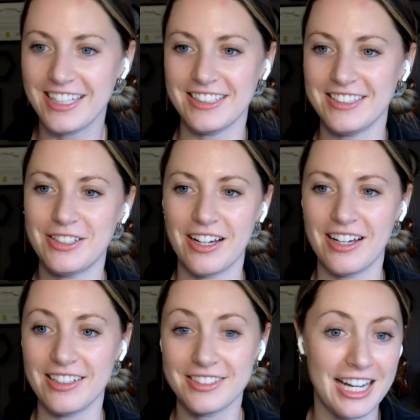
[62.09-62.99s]
It's
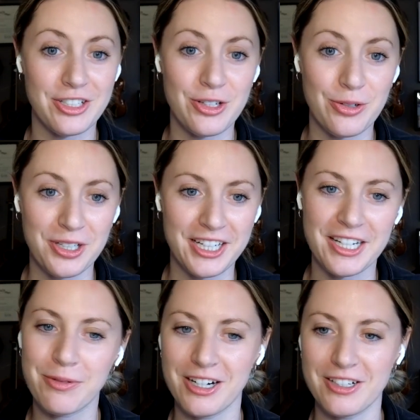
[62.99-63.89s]
uh,
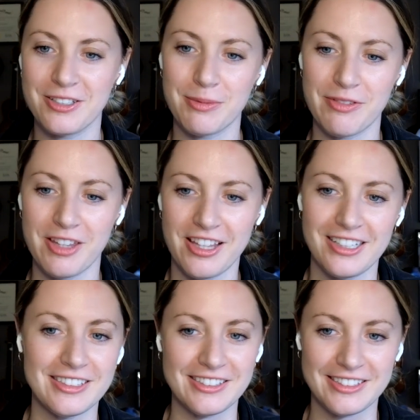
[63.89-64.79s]
statutory, where some of the
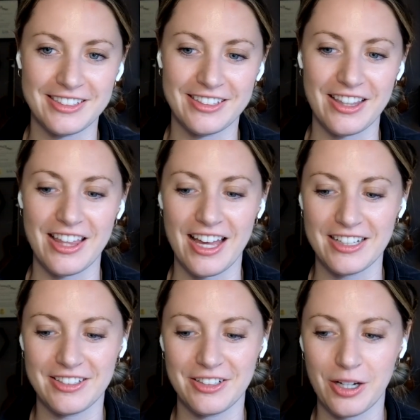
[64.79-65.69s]
things
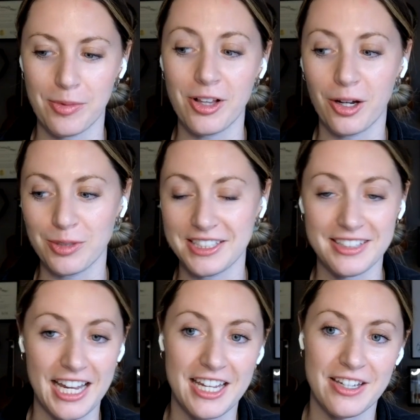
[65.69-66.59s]
that come along with
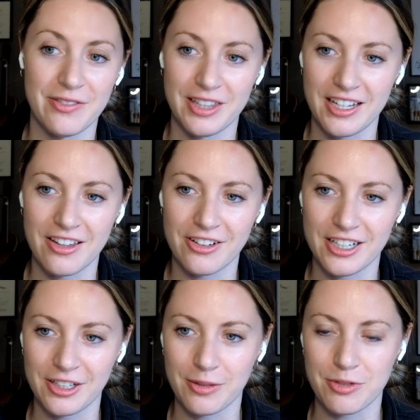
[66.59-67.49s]
SAVE and the other
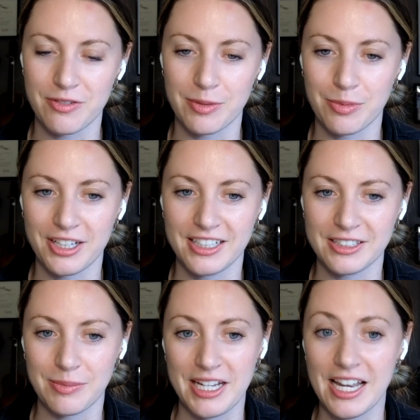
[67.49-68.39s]
income-driven
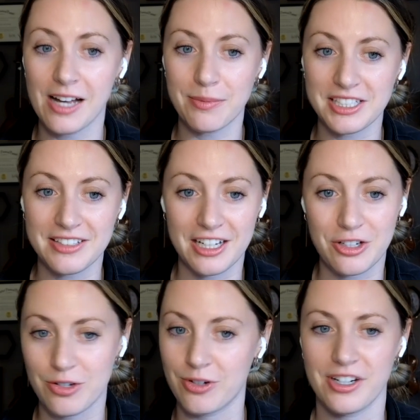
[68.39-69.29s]
plans may not be
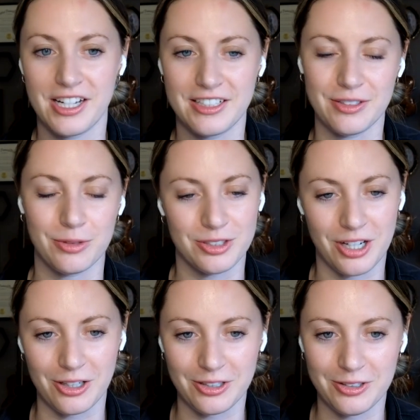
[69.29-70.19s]
statutory. So we'll
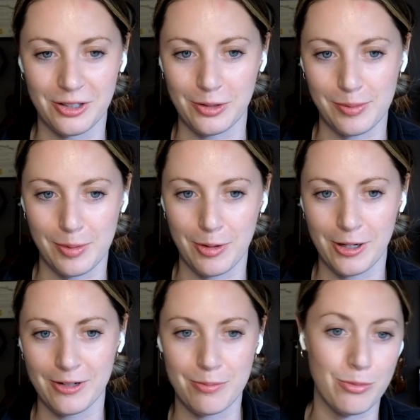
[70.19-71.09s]
talk a little bit
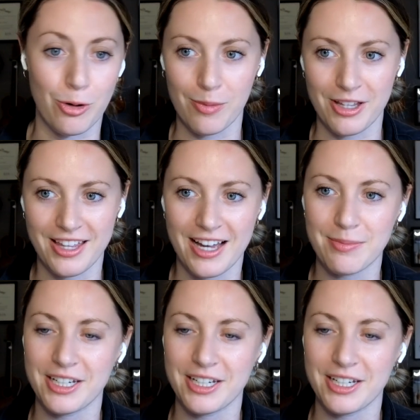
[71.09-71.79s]
more more about that.